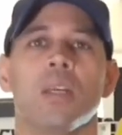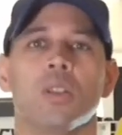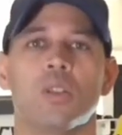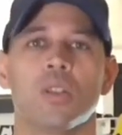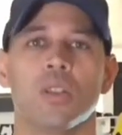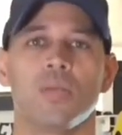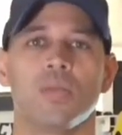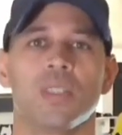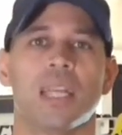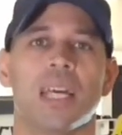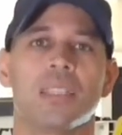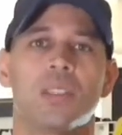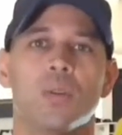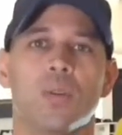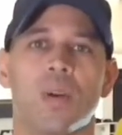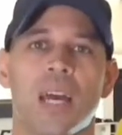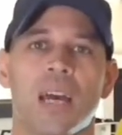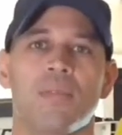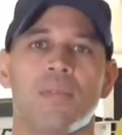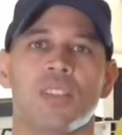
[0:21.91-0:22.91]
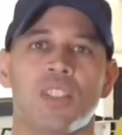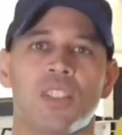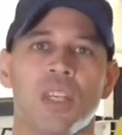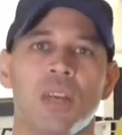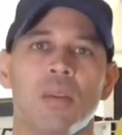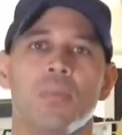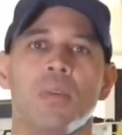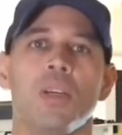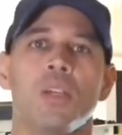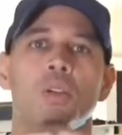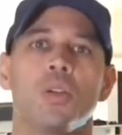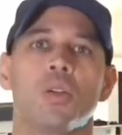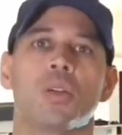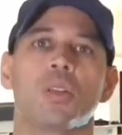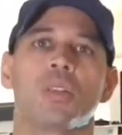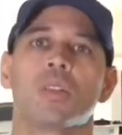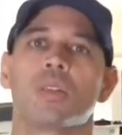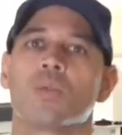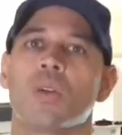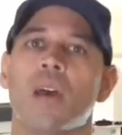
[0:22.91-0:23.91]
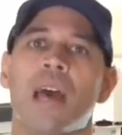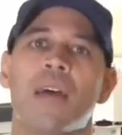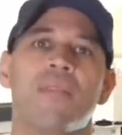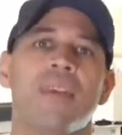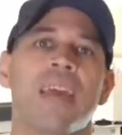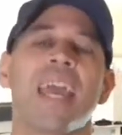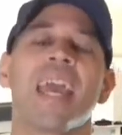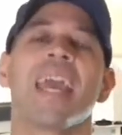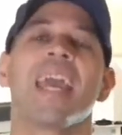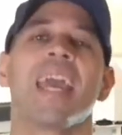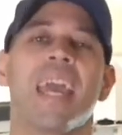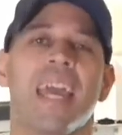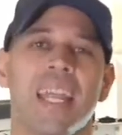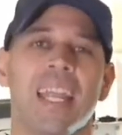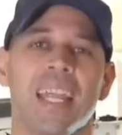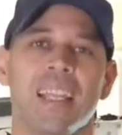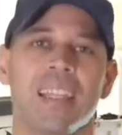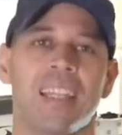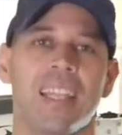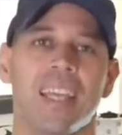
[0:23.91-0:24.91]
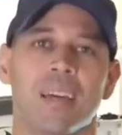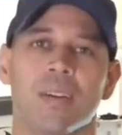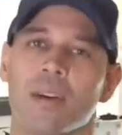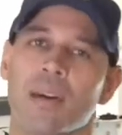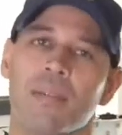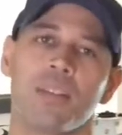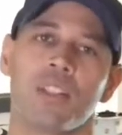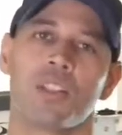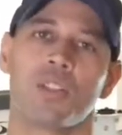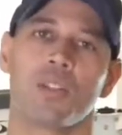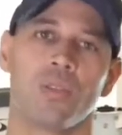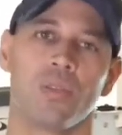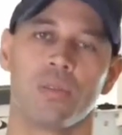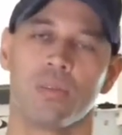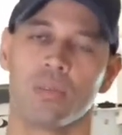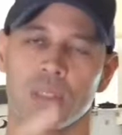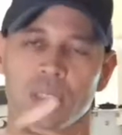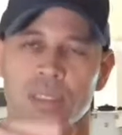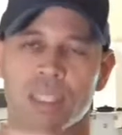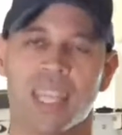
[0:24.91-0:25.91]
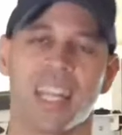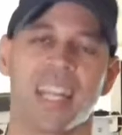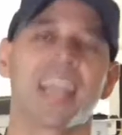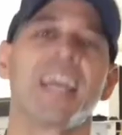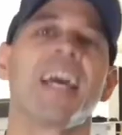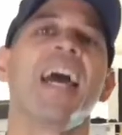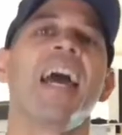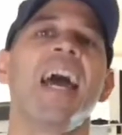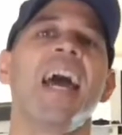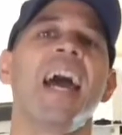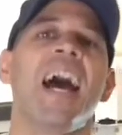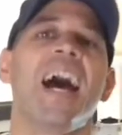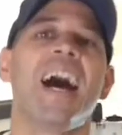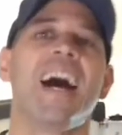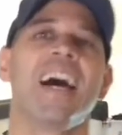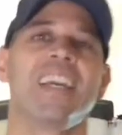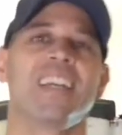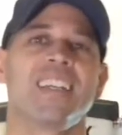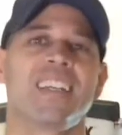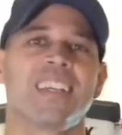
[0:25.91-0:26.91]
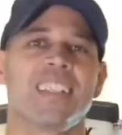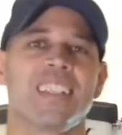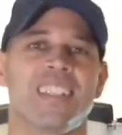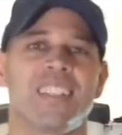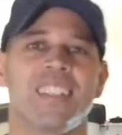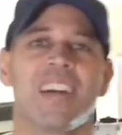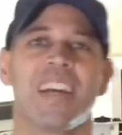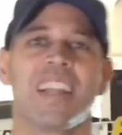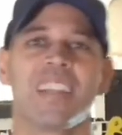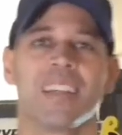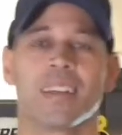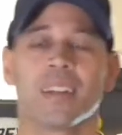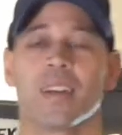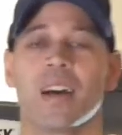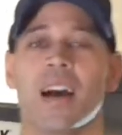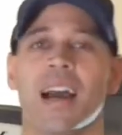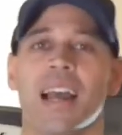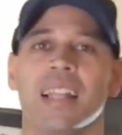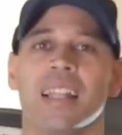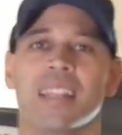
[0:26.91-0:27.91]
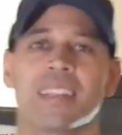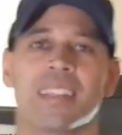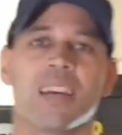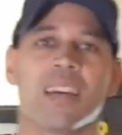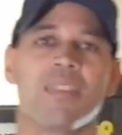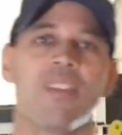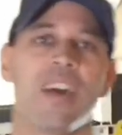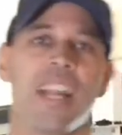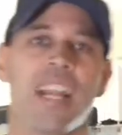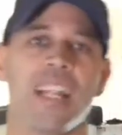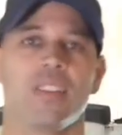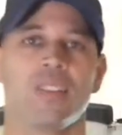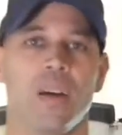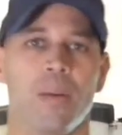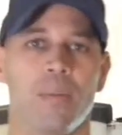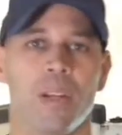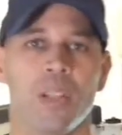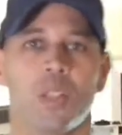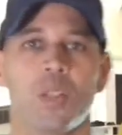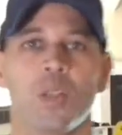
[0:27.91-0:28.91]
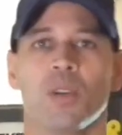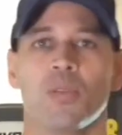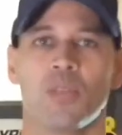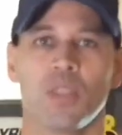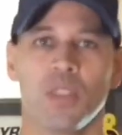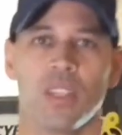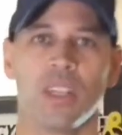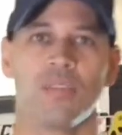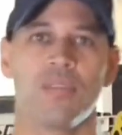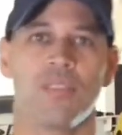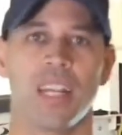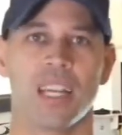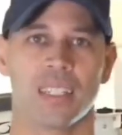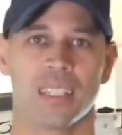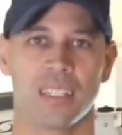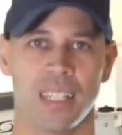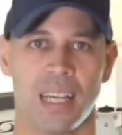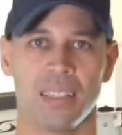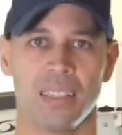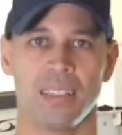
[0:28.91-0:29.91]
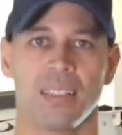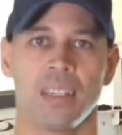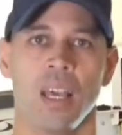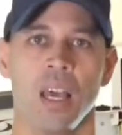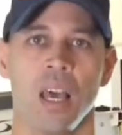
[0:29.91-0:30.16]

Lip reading: So if you guys don't have a gym, you can just grab anything. Grab a shoe, just kidding. All right, you can just do anything. All right, let's get right into it. I'm gonna show you a few different exercises.